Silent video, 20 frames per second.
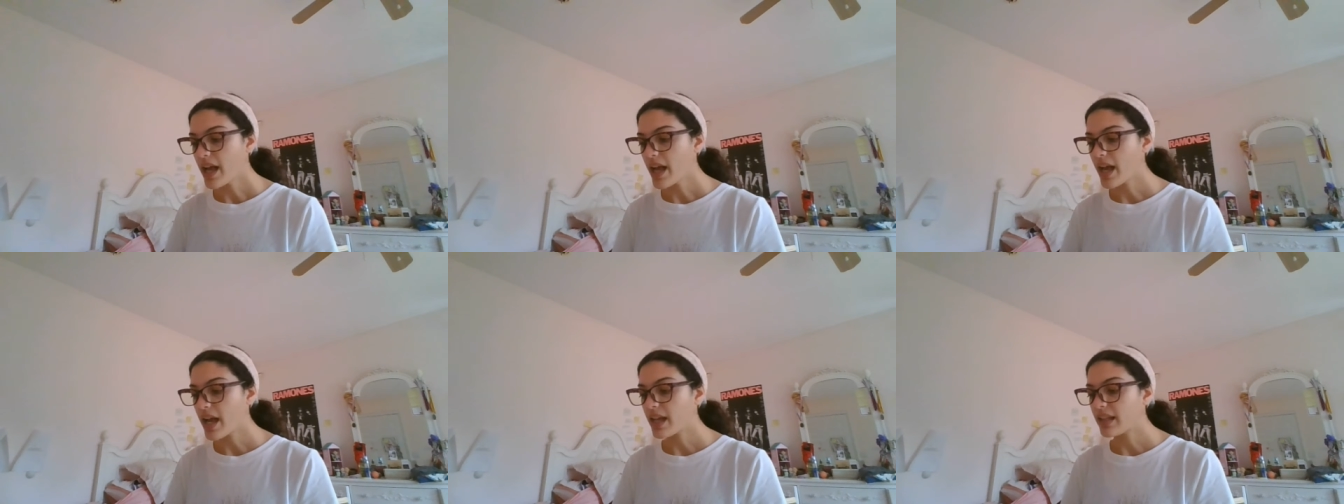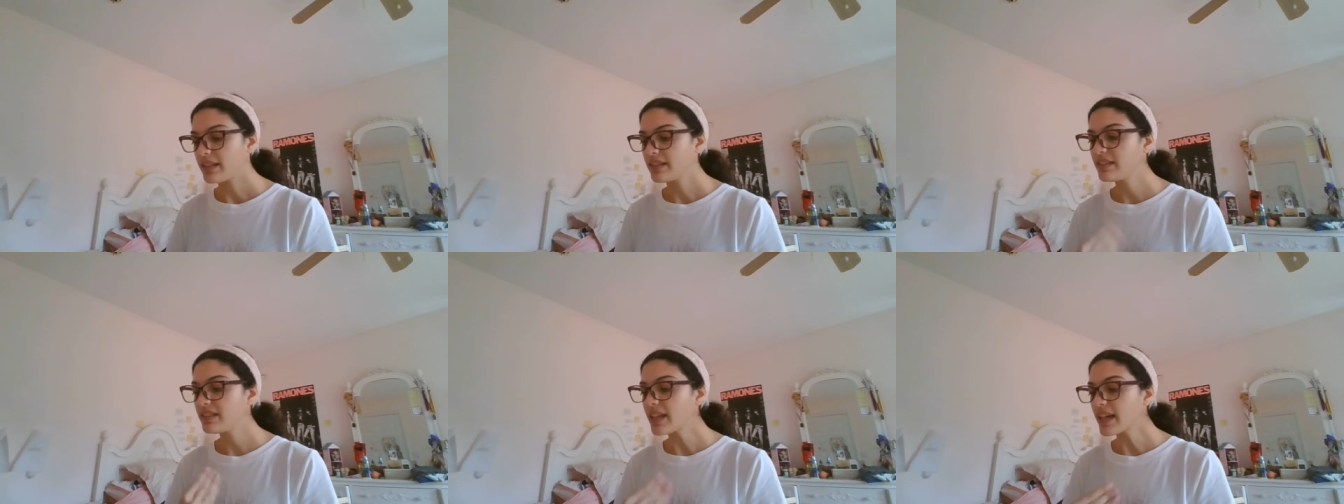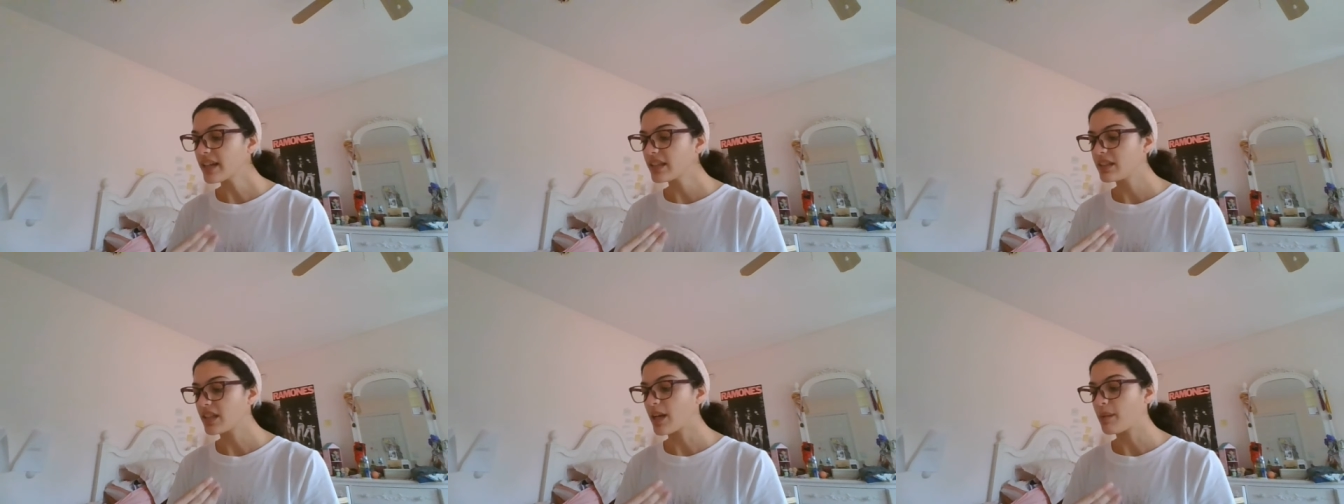and the
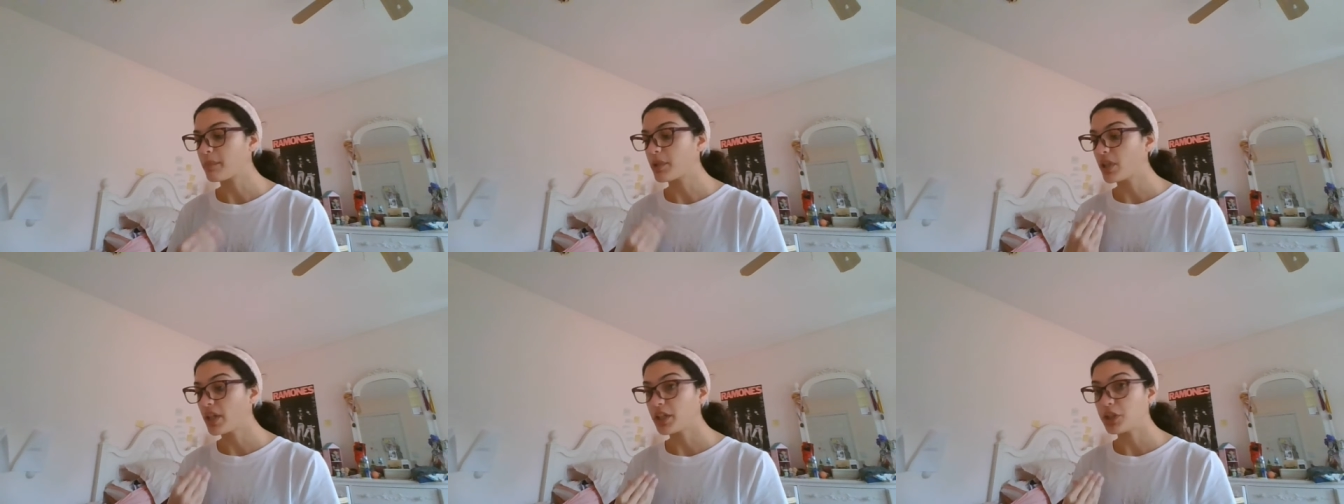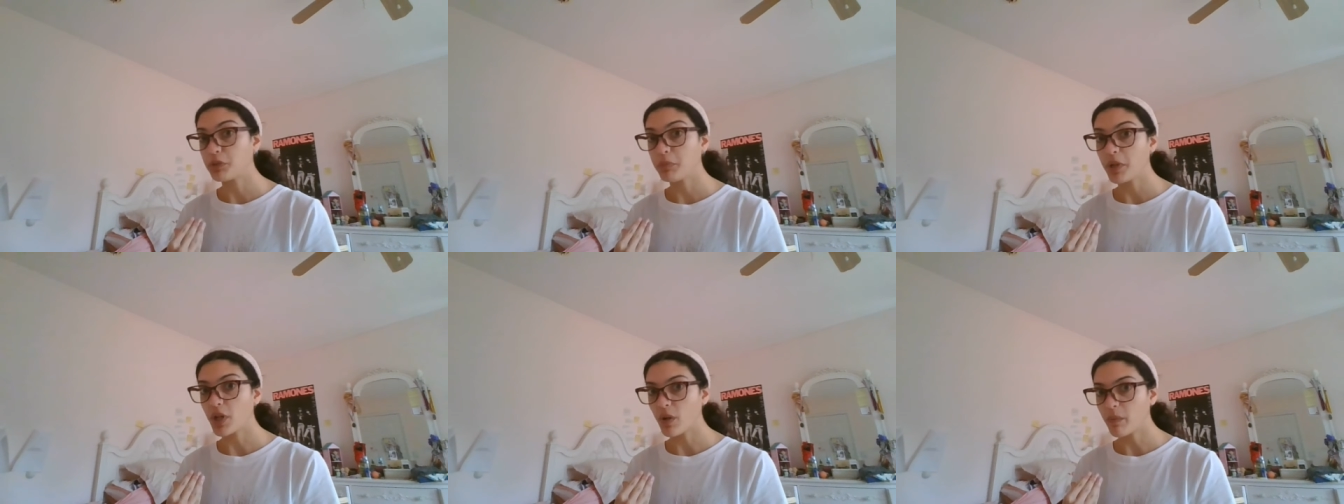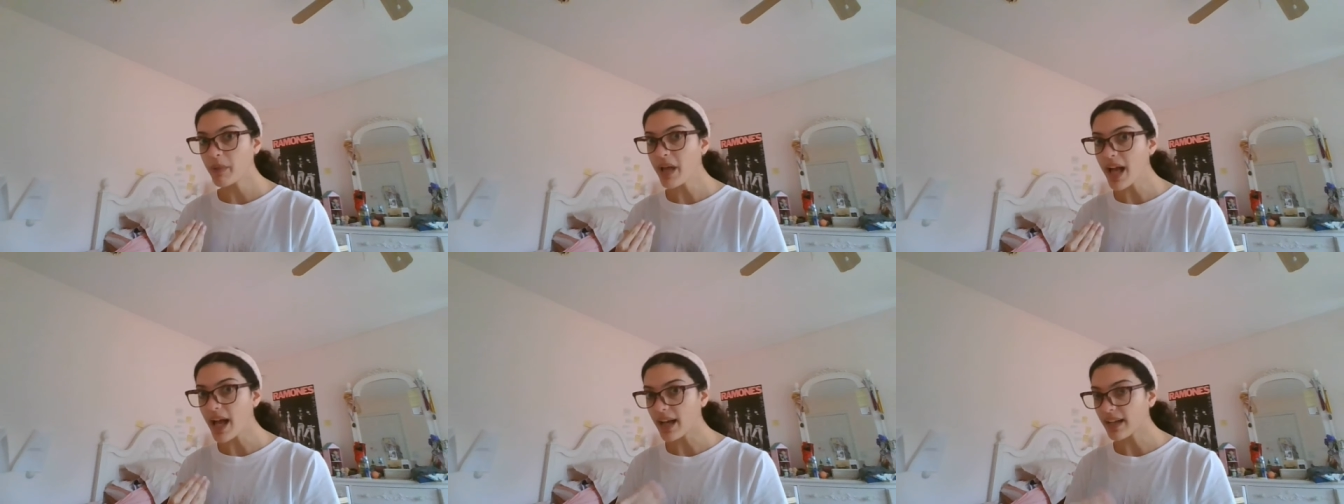second time on
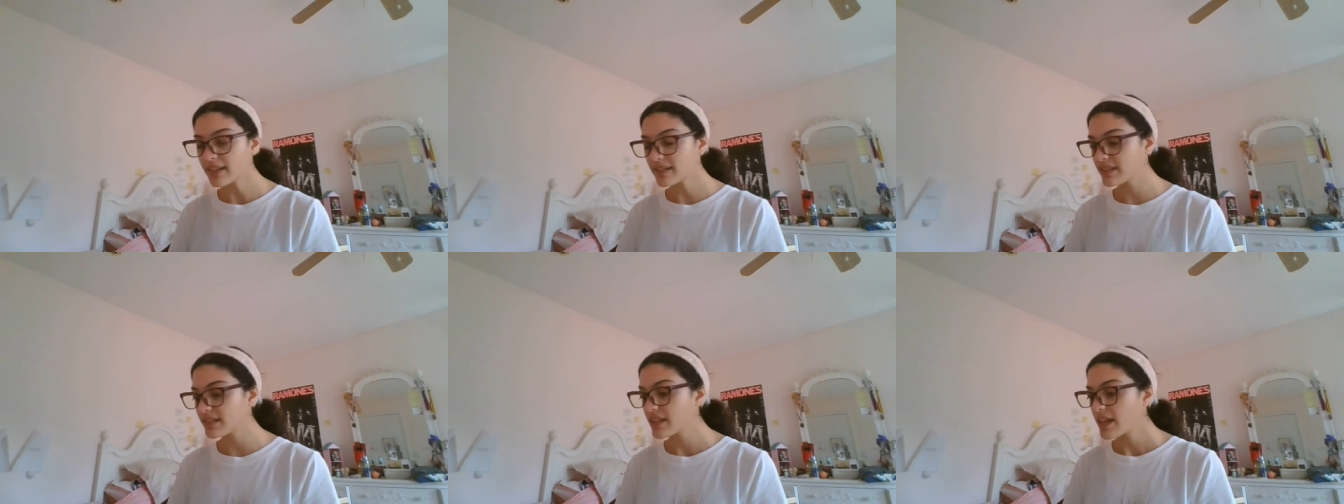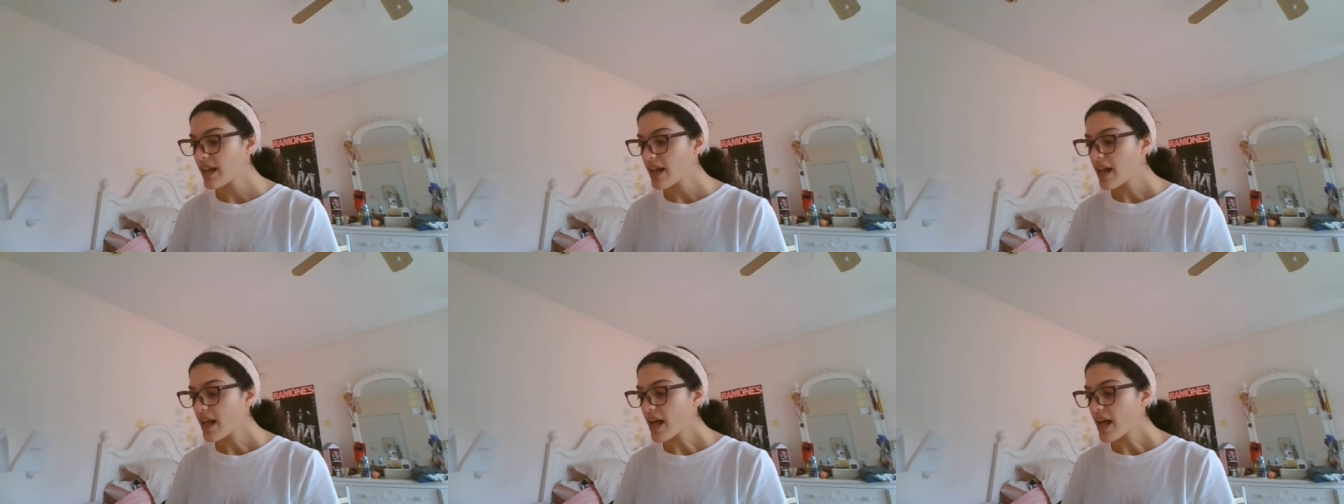HBO Max,